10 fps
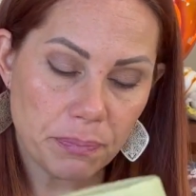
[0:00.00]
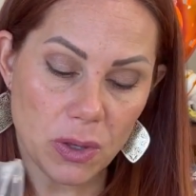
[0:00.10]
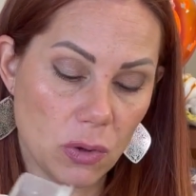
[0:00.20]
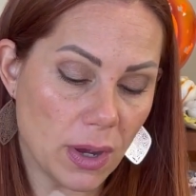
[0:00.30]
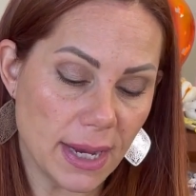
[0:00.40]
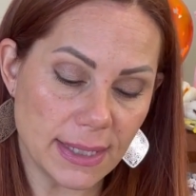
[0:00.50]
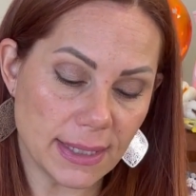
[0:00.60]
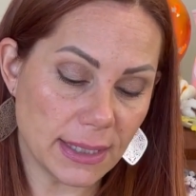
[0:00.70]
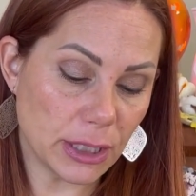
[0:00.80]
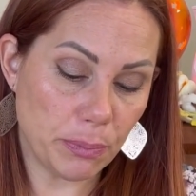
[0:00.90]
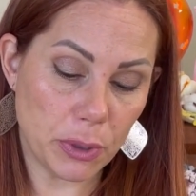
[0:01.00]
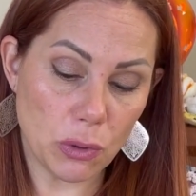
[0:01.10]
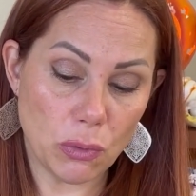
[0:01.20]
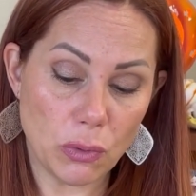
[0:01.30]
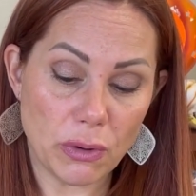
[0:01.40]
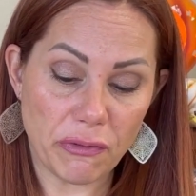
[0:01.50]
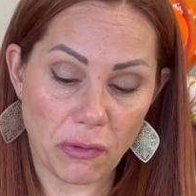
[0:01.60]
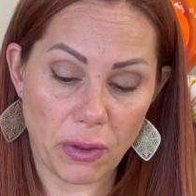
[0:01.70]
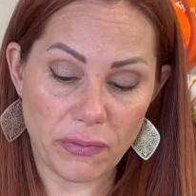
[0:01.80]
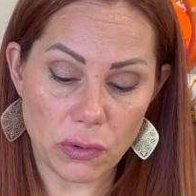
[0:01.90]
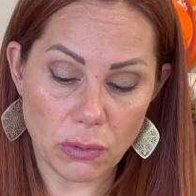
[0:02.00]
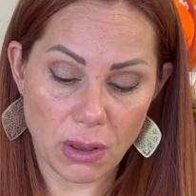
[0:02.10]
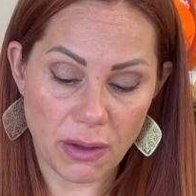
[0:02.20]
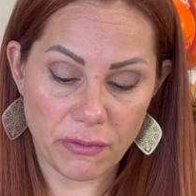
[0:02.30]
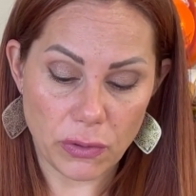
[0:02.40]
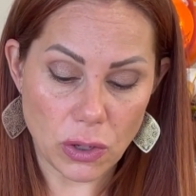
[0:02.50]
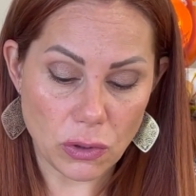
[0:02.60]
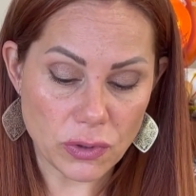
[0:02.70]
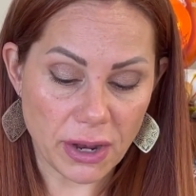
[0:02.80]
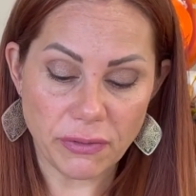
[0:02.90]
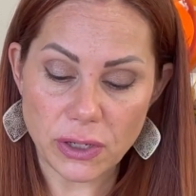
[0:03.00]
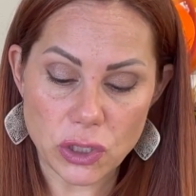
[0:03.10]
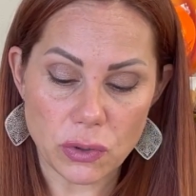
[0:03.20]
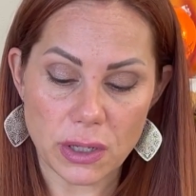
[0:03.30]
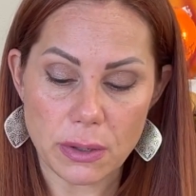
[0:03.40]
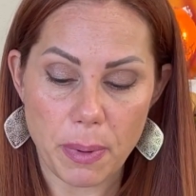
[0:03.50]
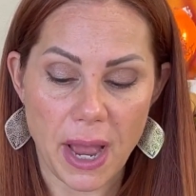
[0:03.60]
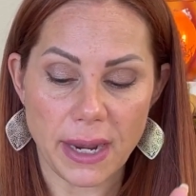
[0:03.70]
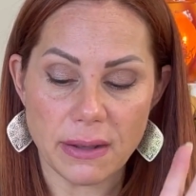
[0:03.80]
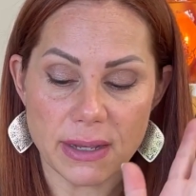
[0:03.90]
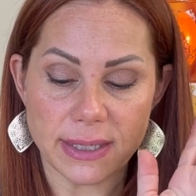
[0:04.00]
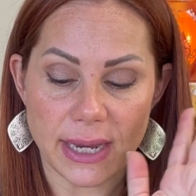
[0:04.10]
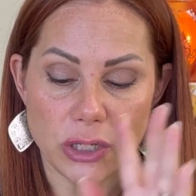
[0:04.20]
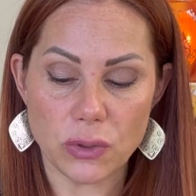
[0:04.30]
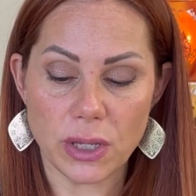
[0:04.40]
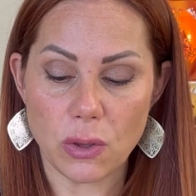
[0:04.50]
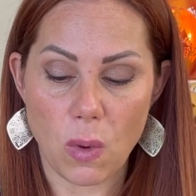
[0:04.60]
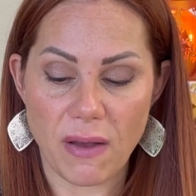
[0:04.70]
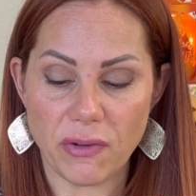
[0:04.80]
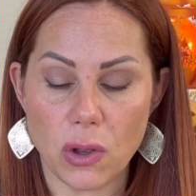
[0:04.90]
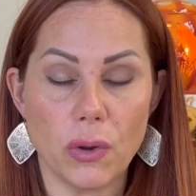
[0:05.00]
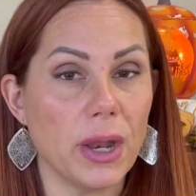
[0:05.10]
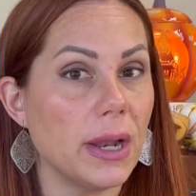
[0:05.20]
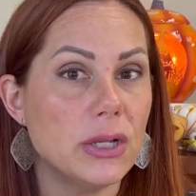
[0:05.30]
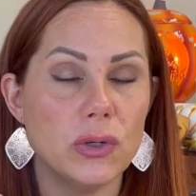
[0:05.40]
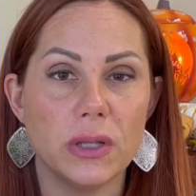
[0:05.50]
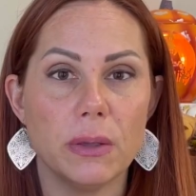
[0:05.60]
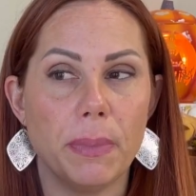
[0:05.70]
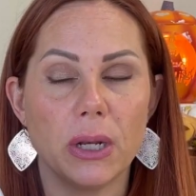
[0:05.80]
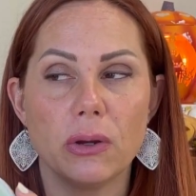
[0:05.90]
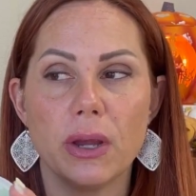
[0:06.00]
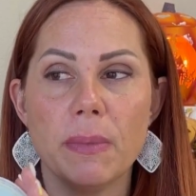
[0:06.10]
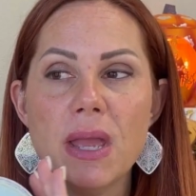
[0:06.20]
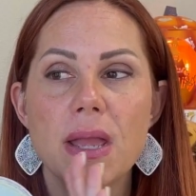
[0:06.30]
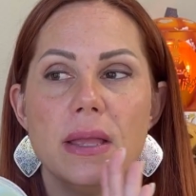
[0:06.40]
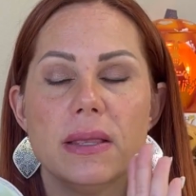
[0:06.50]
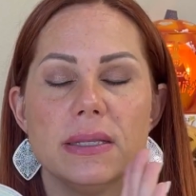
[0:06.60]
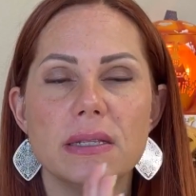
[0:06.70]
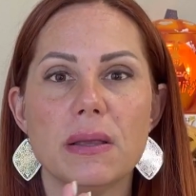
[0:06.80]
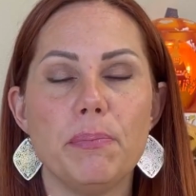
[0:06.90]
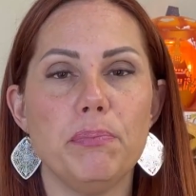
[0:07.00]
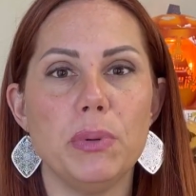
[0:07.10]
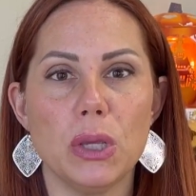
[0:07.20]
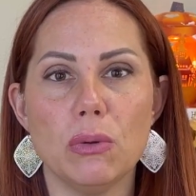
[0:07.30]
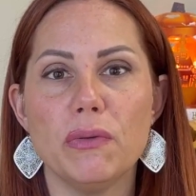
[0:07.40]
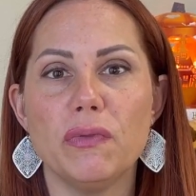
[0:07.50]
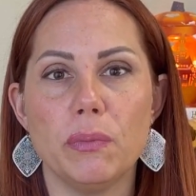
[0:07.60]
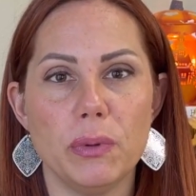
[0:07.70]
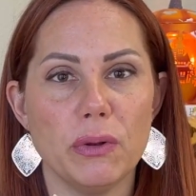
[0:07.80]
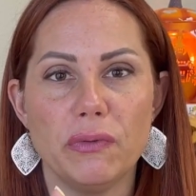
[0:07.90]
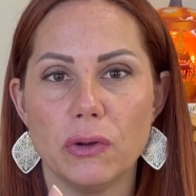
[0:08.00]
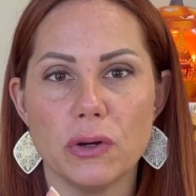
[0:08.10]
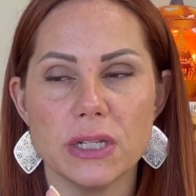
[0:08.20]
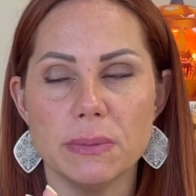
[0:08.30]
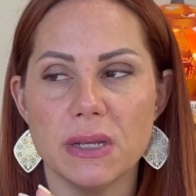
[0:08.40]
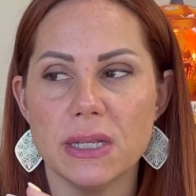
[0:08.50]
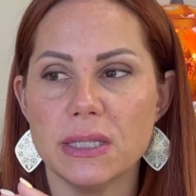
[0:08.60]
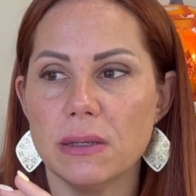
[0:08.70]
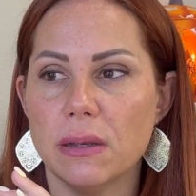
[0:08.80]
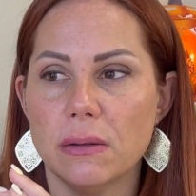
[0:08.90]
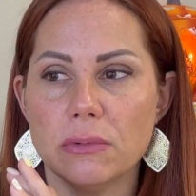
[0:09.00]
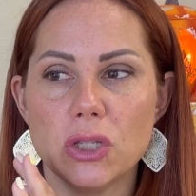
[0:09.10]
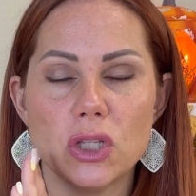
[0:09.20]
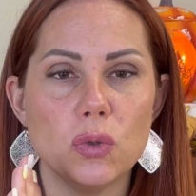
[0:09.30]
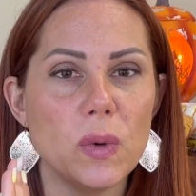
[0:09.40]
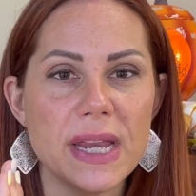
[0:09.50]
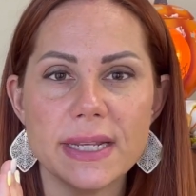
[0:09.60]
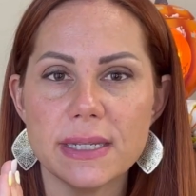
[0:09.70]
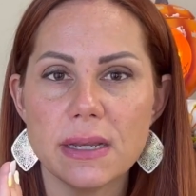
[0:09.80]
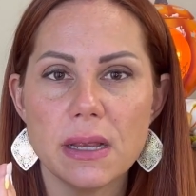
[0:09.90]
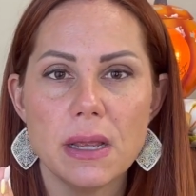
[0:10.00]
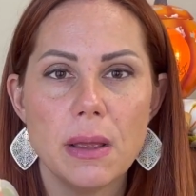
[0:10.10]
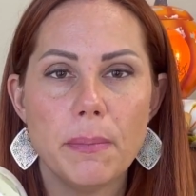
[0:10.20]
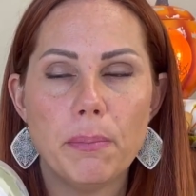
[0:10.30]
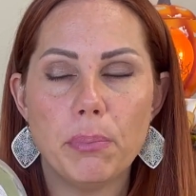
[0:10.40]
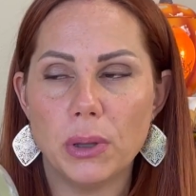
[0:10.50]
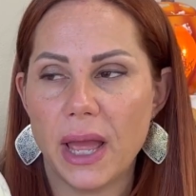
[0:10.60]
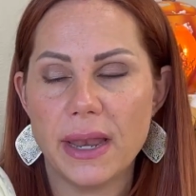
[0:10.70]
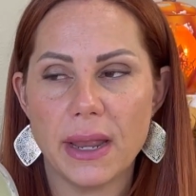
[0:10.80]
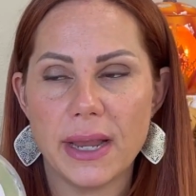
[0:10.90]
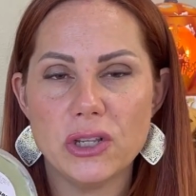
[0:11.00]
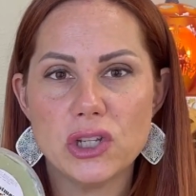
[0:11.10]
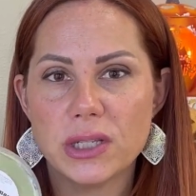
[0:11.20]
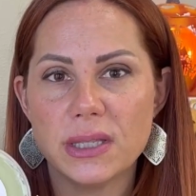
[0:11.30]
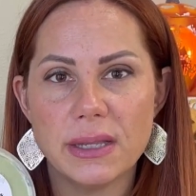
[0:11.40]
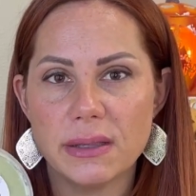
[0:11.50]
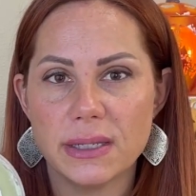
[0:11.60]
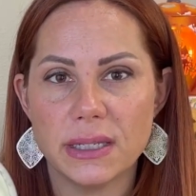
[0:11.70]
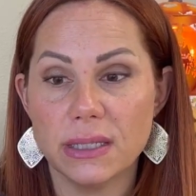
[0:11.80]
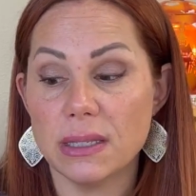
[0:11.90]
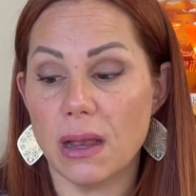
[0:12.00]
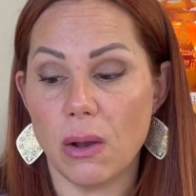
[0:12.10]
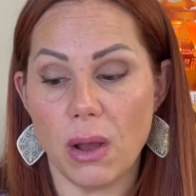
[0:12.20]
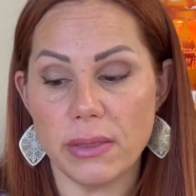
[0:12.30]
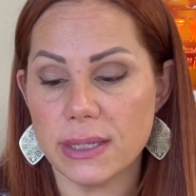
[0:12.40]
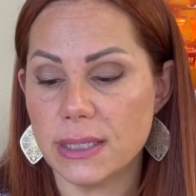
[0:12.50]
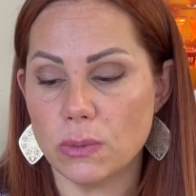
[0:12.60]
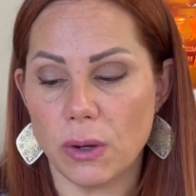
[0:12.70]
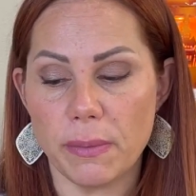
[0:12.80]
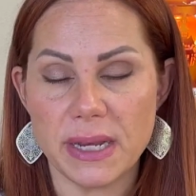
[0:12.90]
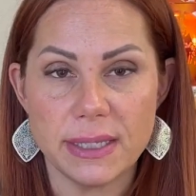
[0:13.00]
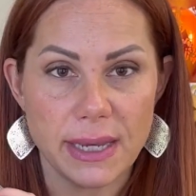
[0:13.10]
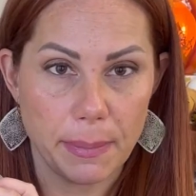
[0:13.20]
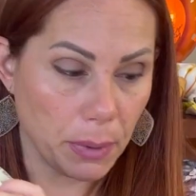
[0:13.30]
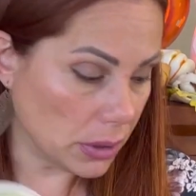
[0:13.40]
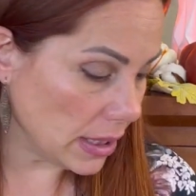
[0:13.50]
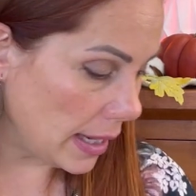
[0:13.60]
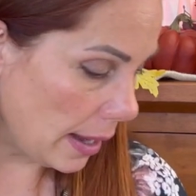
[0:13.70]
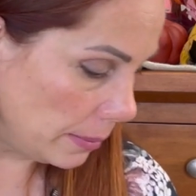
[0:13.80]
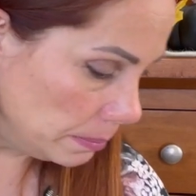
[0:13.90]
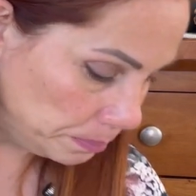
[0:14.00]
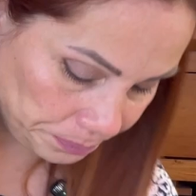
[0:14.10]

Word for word: You guys, this is beautiful. If you love, you definitely do get the pine in this. I do get the waffle cone and I do get the buttercream. This is a beautiful, beautiful Christmas sweet blend. I just think this is this is one of my staples again.